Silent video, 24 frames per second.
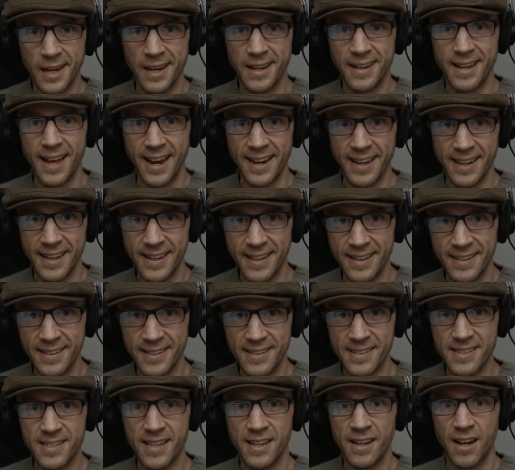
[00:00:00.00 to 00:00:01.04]
that
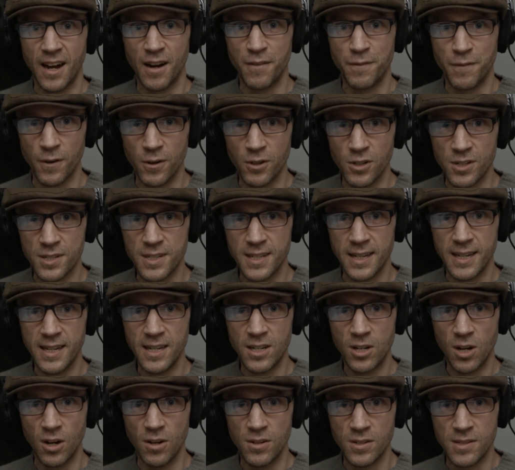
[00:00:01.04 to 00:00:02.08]
is a forest
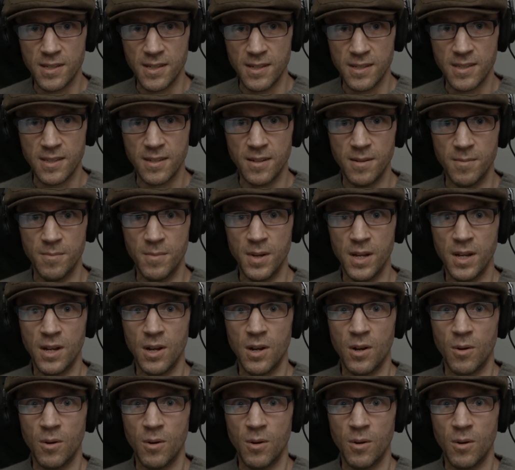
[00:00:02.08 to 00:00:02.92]
ecosystem